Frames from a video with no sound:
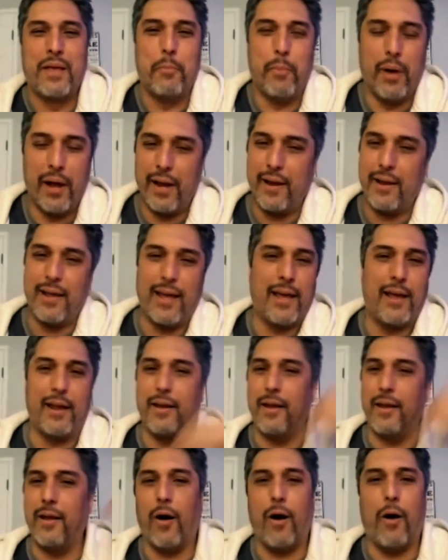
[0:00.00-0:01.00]
But
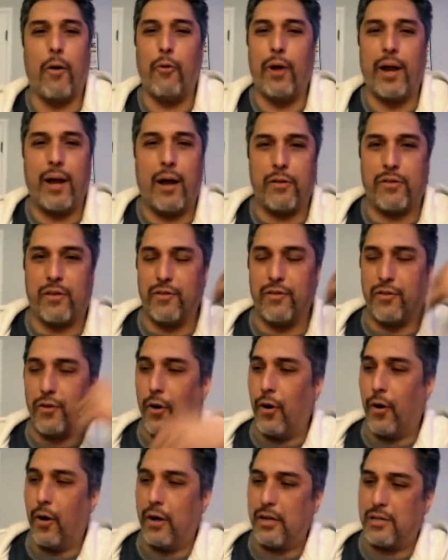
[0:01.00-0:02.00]
it all went out the
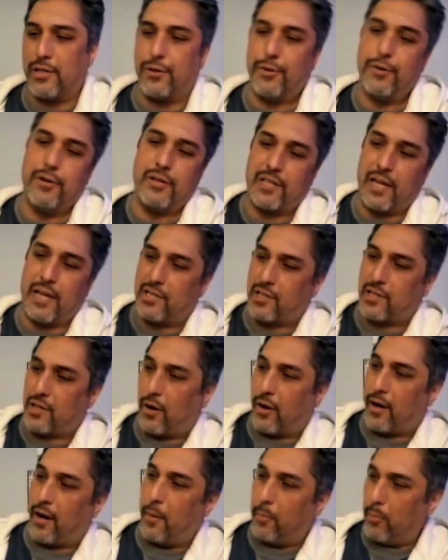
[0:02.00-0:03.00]
door as soon as I
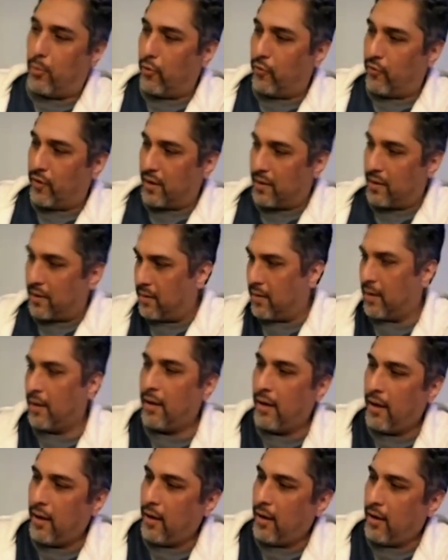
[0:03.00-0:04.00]
saw that movie
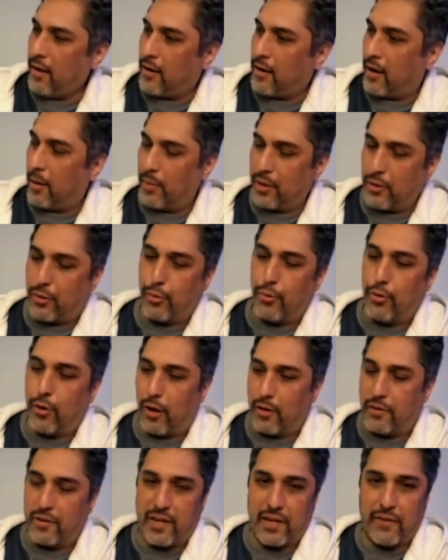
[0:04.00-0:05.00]
coming through
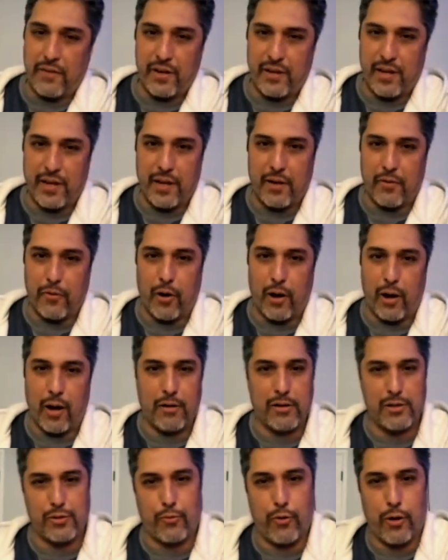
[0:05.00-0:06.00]
on DVD while I
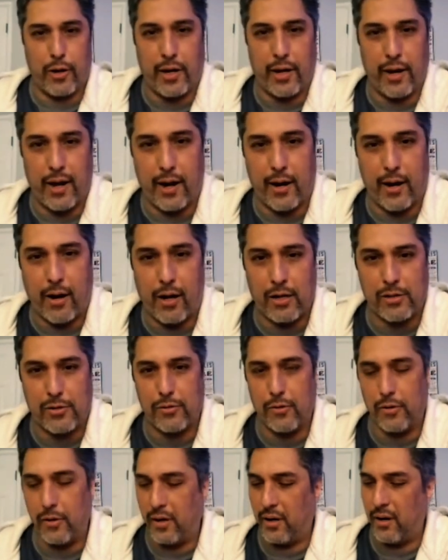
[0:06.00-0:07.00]
was working at
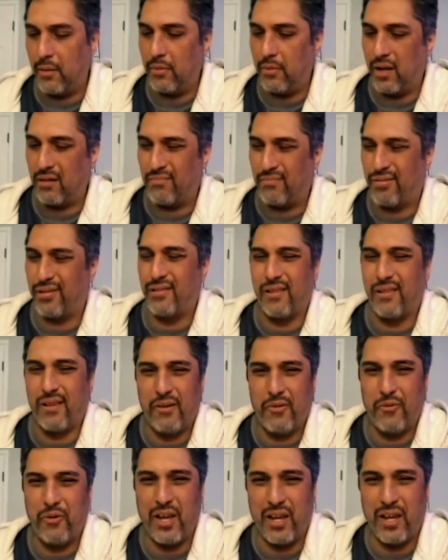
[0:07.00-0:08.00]
Costco, and I'm like,
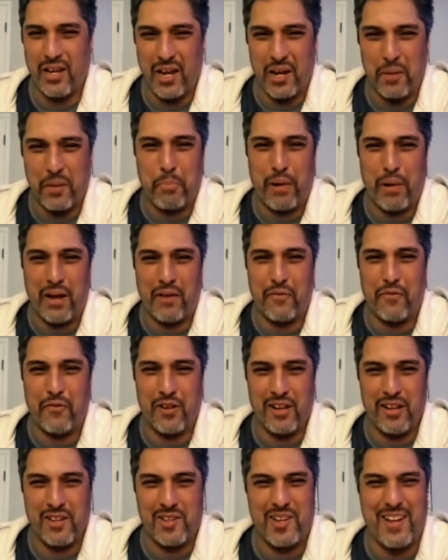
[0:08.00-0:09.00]
we ain't getting paid for
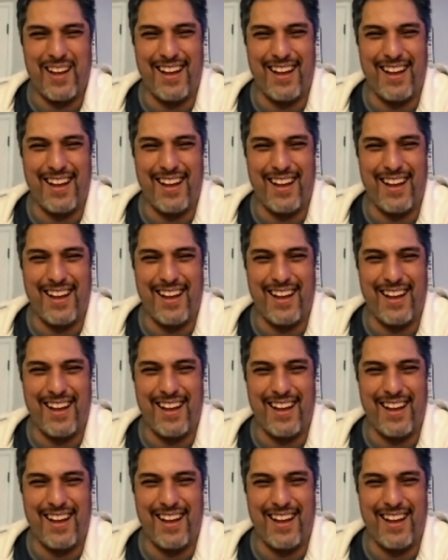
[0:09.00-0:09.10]
this.